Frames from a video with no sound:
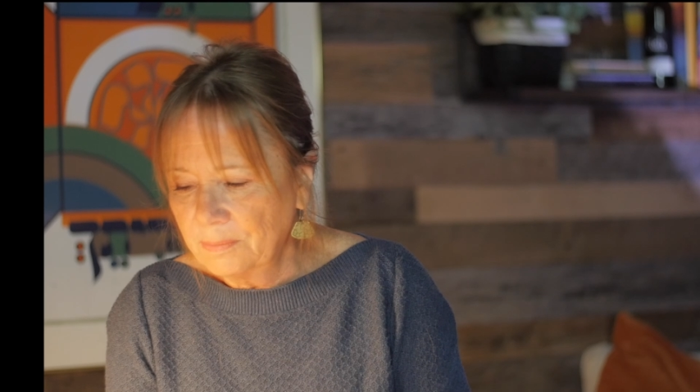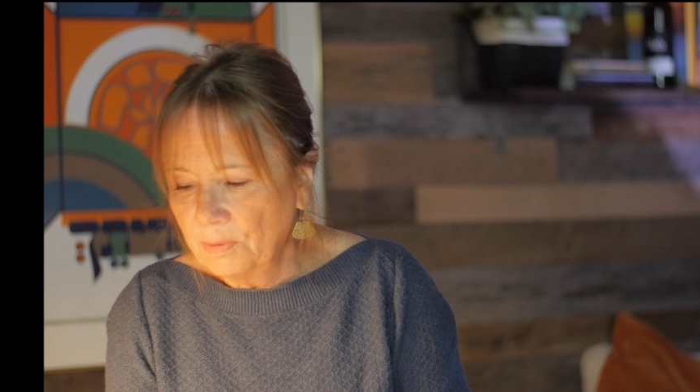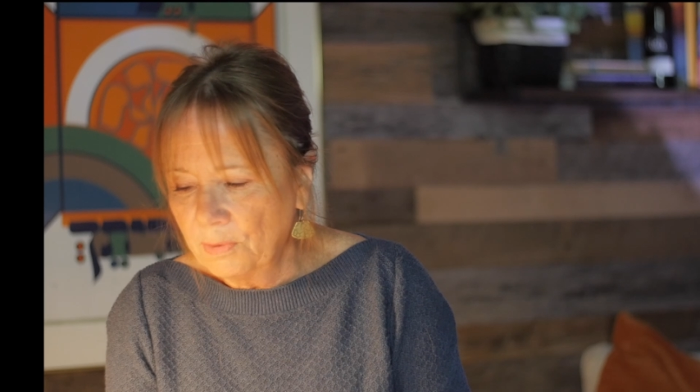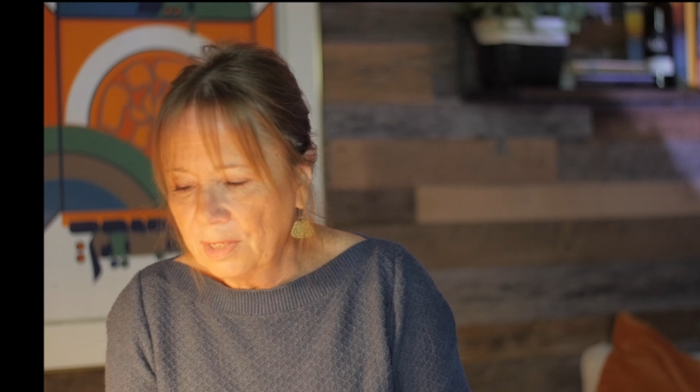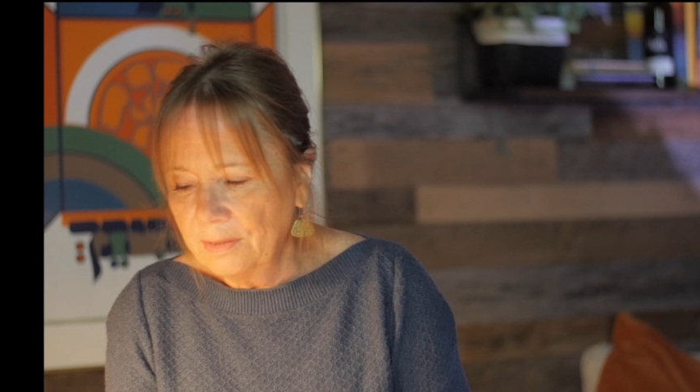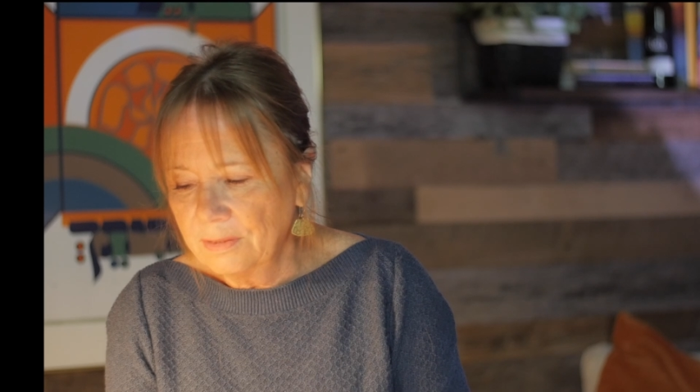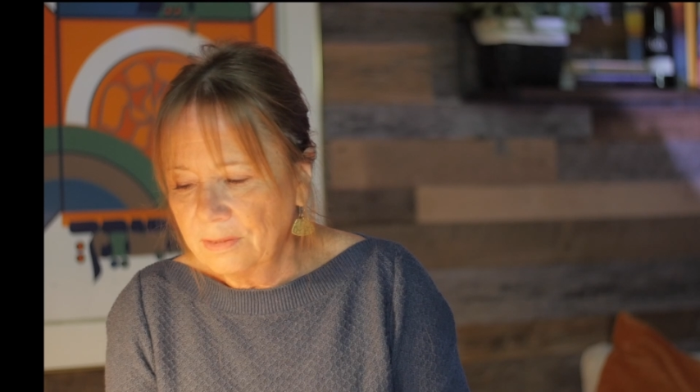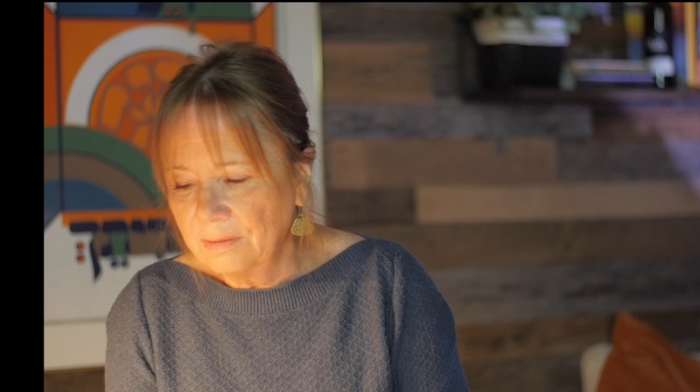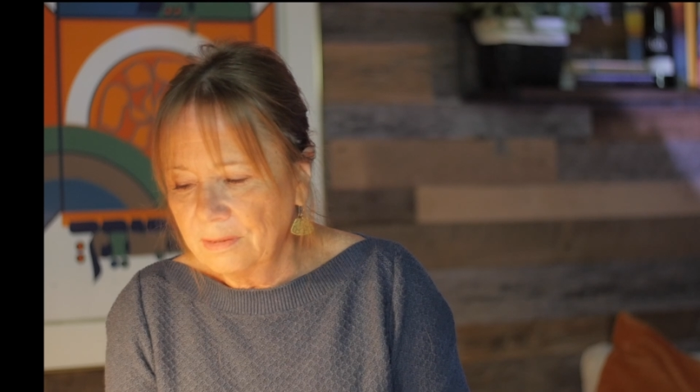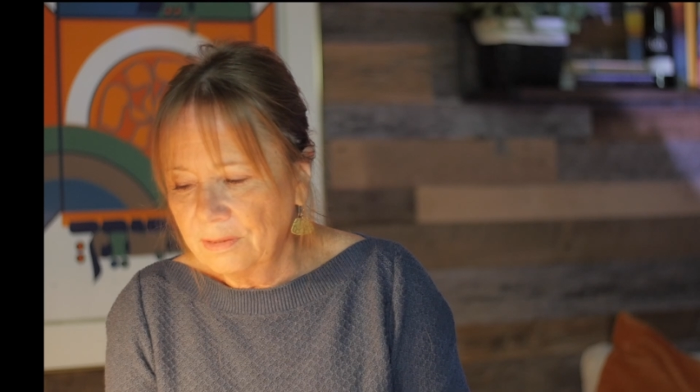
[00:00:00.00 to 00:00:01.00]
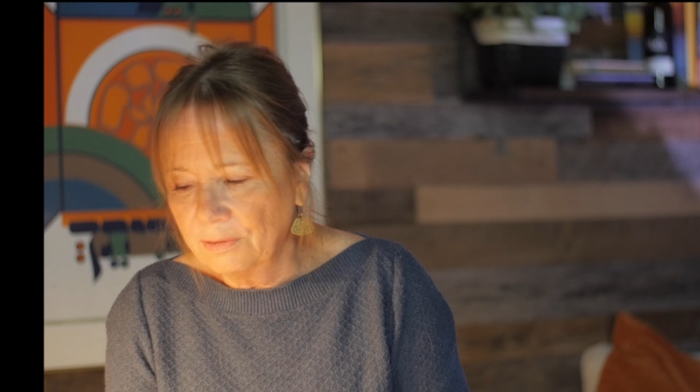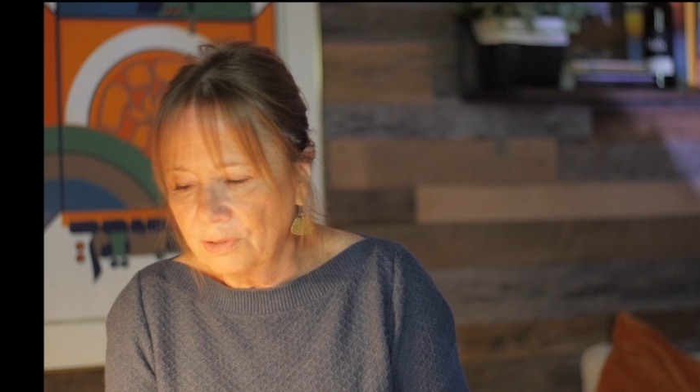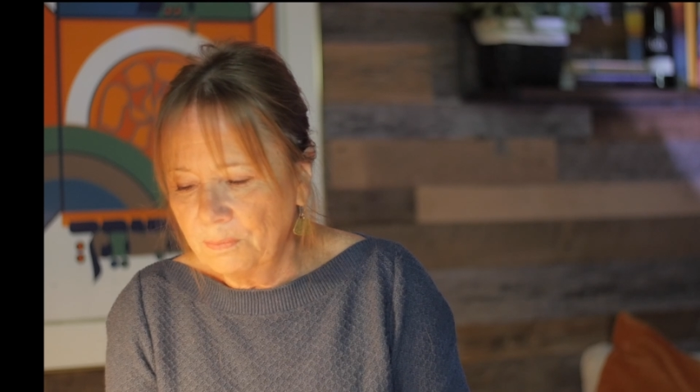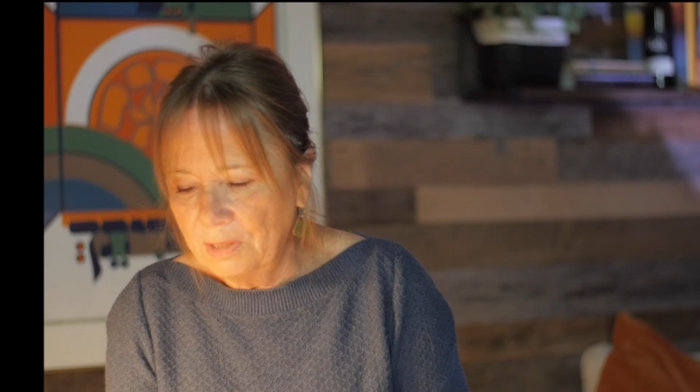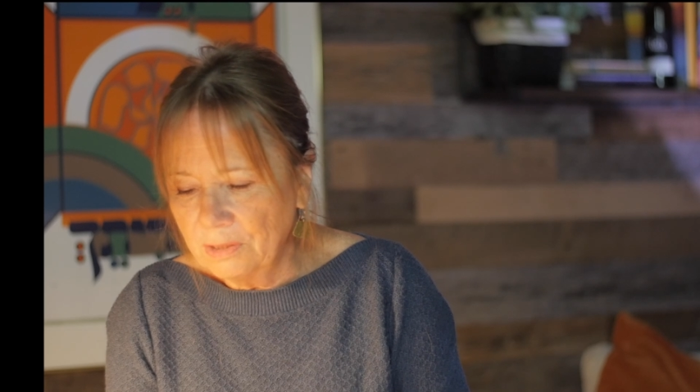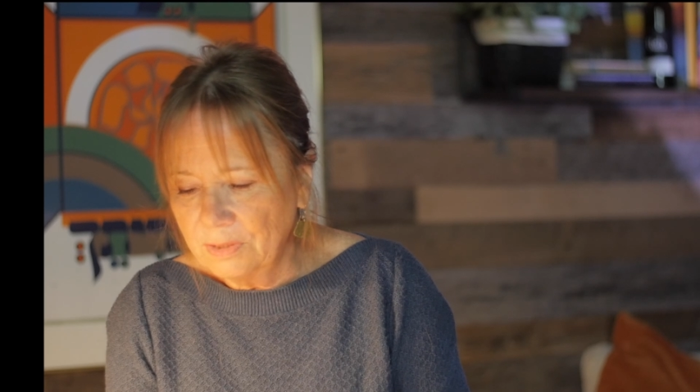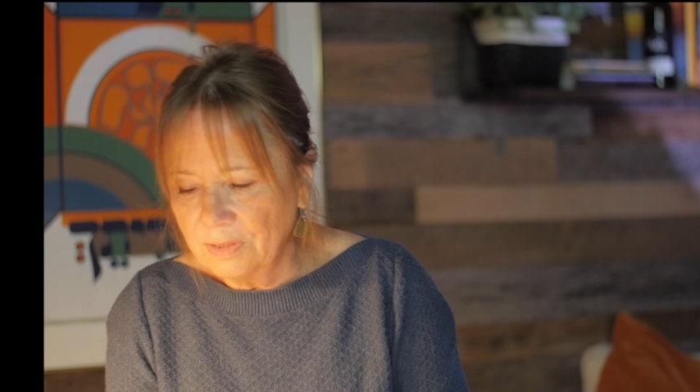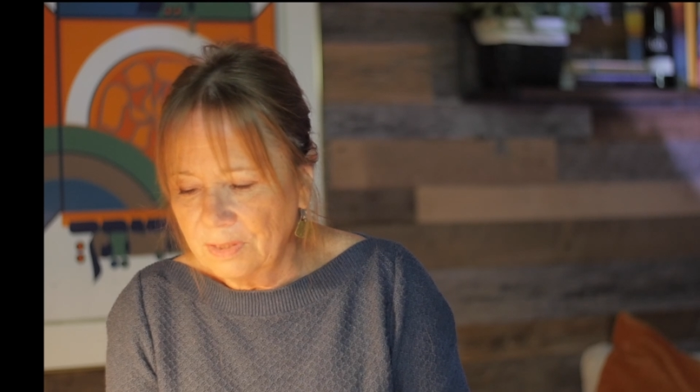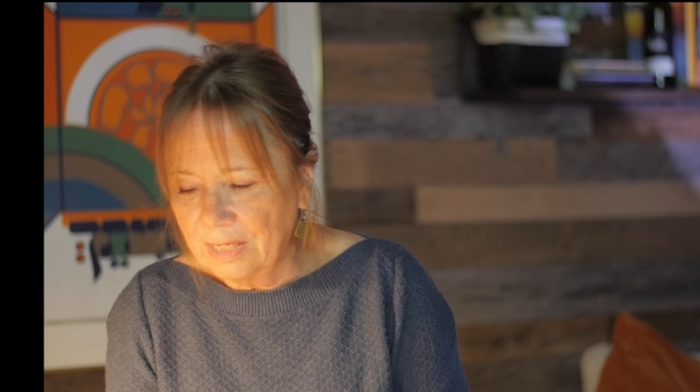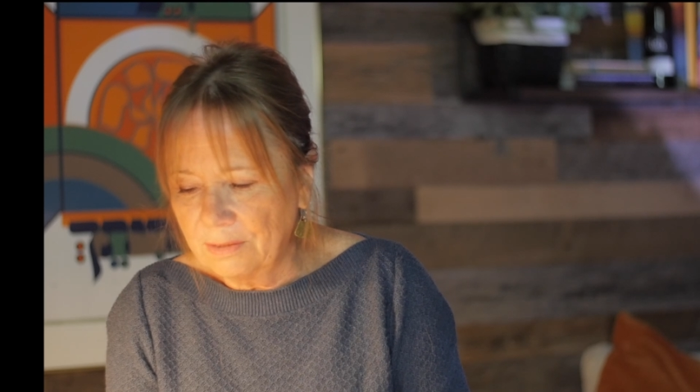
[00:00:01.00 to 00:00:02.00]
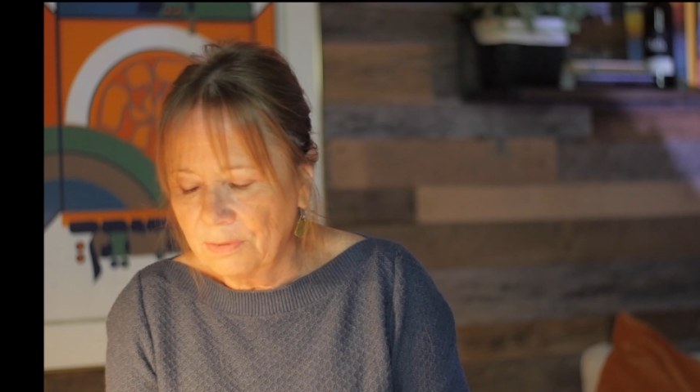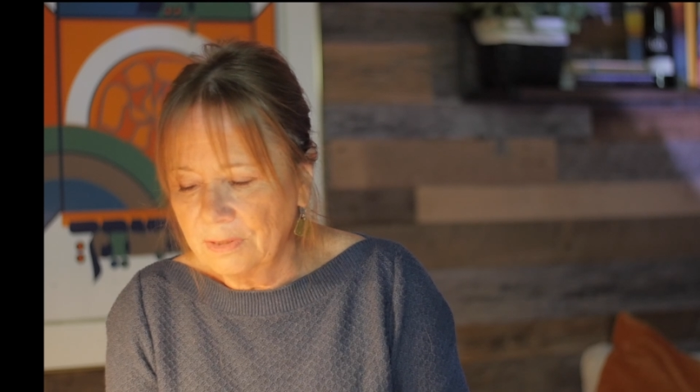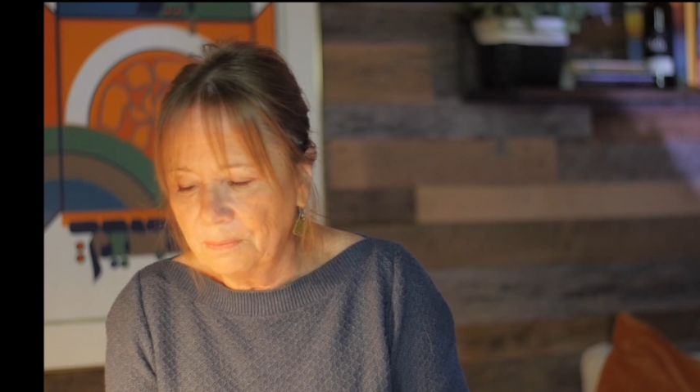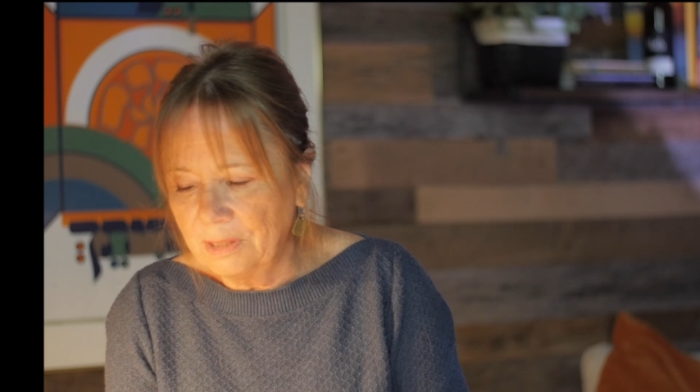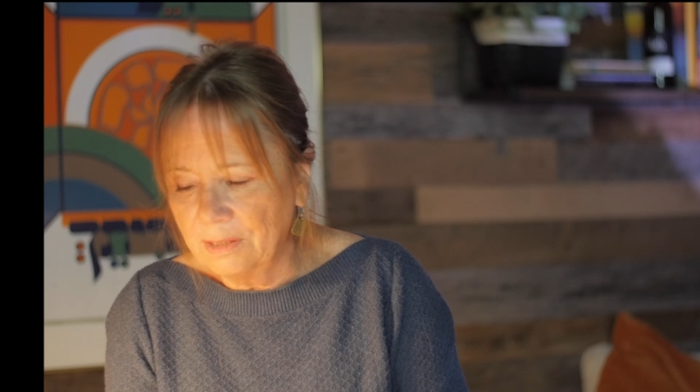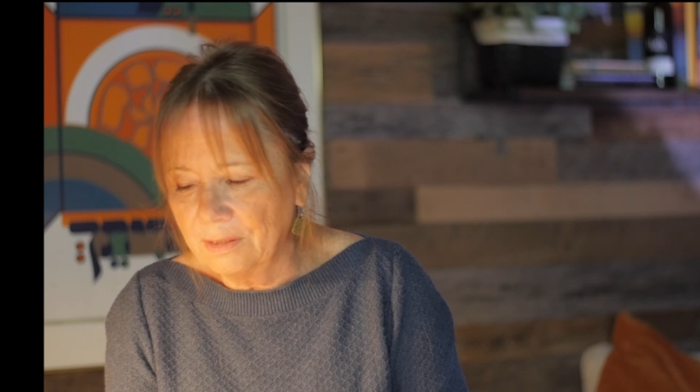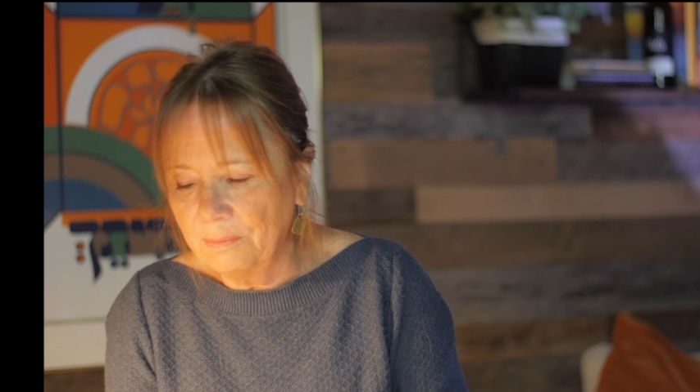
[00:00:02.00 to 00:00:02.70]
But one of the soldiers pierced his side with a spear,